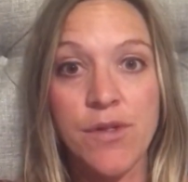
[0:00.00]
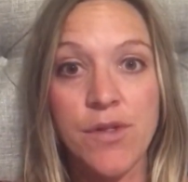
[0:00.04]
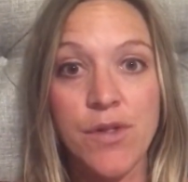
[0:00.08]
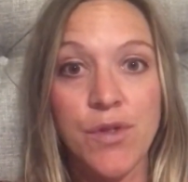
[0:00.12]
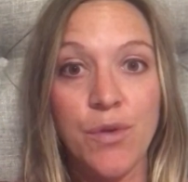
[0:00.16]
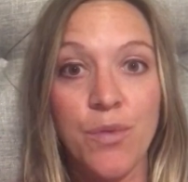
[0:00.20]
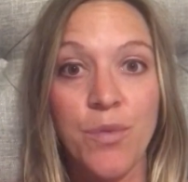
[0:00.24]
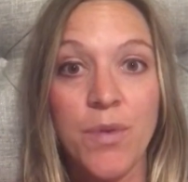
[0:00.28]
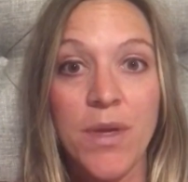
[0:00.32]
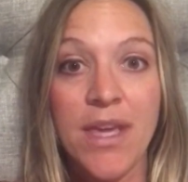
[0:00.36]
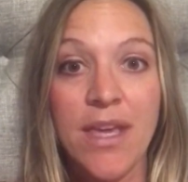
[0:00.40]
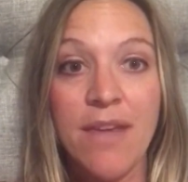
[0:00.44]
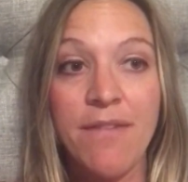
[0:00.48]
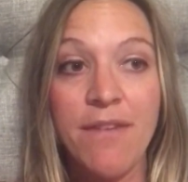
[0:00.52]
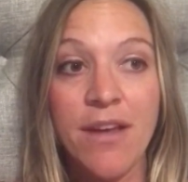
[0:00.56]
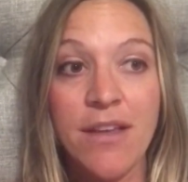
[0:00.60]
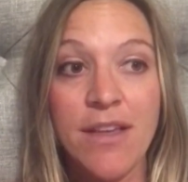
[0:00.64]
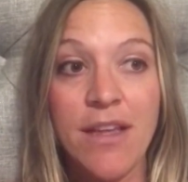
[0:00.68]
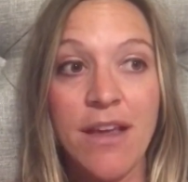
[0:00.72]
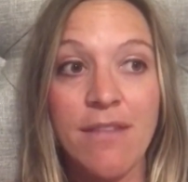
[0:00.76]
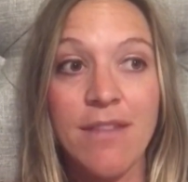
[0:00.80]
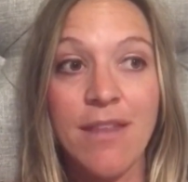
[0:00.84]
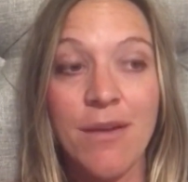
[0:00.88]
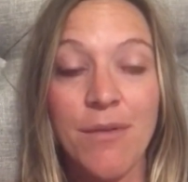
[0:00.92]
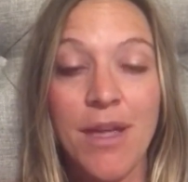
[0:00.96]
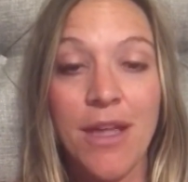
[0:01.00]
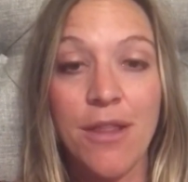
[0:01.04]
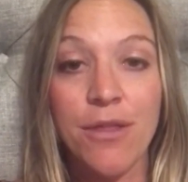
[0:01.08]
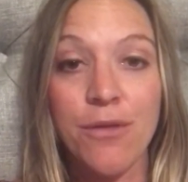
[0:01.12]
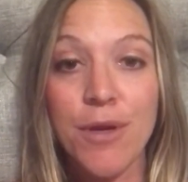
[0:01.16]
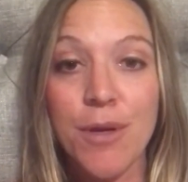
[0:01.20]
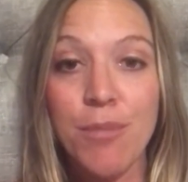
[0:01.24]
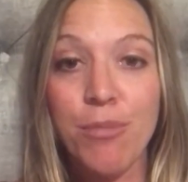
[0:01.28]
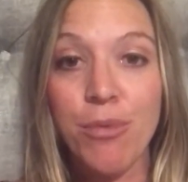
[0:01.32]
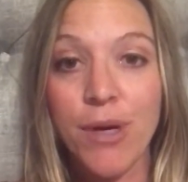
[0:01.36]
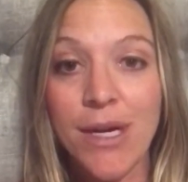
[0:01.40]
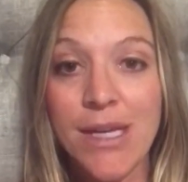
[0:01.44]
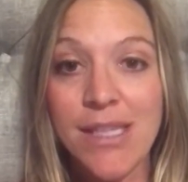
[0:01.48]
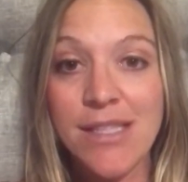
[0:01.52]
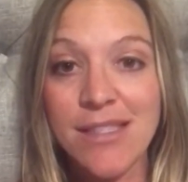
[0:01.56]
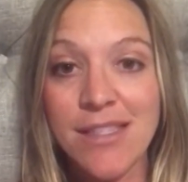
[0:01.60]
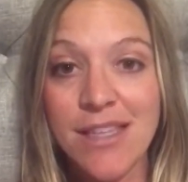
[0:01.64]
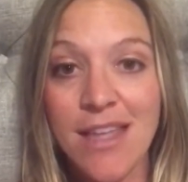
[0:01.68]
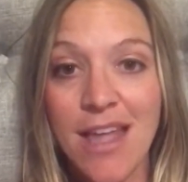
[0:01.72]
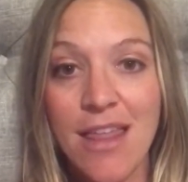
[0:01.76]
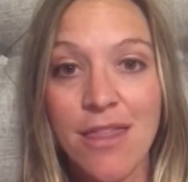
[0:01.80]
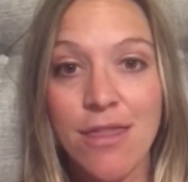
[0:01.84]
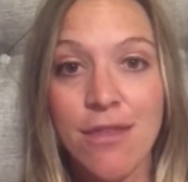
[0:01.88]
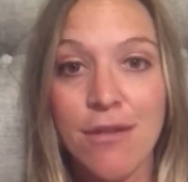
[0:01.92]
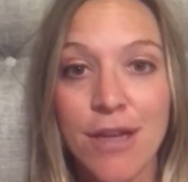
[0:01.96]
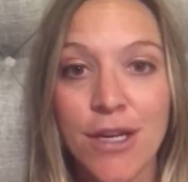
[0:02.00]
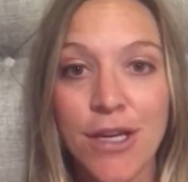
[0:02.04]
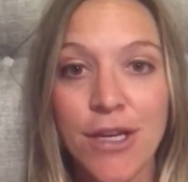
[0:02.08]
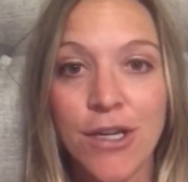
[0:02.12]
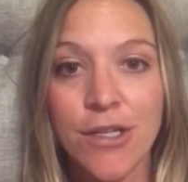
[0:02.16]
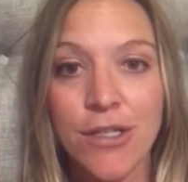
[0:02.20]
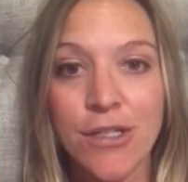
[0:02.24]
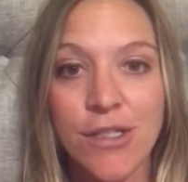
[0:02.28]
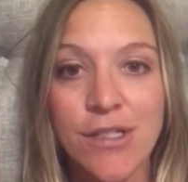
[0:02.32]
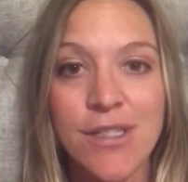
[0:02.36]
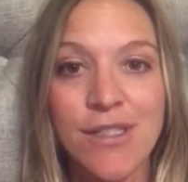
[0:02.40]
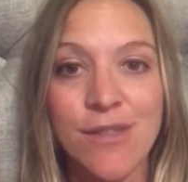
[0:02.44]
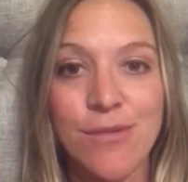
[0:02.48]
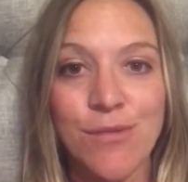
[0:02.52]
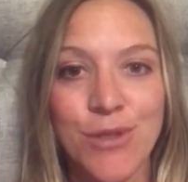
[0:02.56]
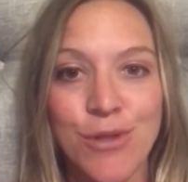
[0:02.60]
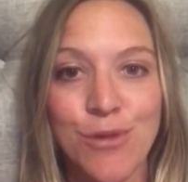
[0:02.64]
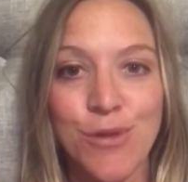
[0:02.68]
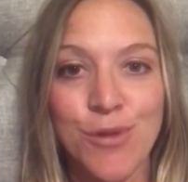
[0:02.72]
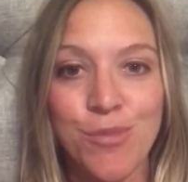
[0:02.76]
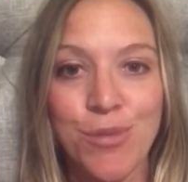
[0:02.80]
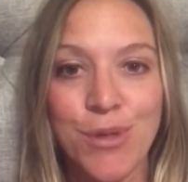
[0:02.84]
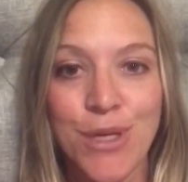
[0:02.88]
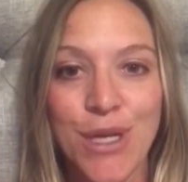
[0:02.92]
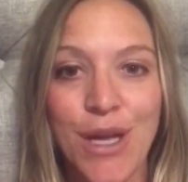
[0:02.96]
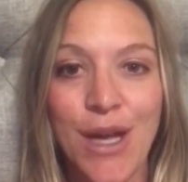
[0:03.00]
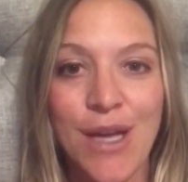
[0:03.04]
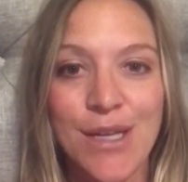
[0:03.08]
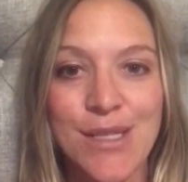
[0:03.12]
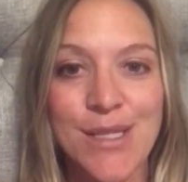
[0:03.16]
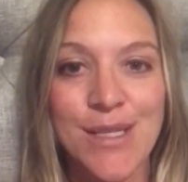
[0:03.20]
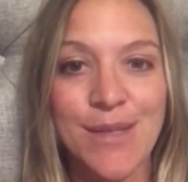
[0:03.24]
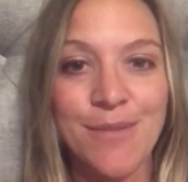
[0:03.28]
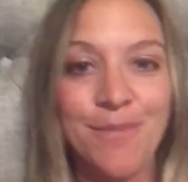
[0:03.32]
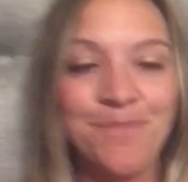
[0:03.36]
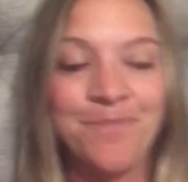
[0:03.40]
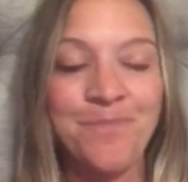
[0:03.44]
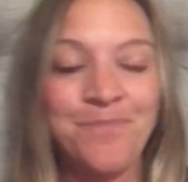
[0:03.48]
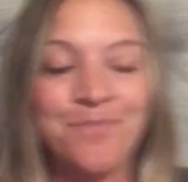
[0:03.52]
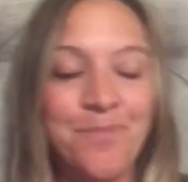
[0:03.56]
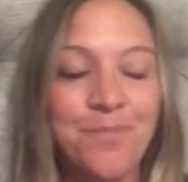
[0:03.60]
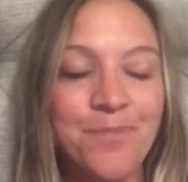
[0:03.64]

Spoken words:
So we found out that we had 3 boys and 3 girls, which was pretty awesome.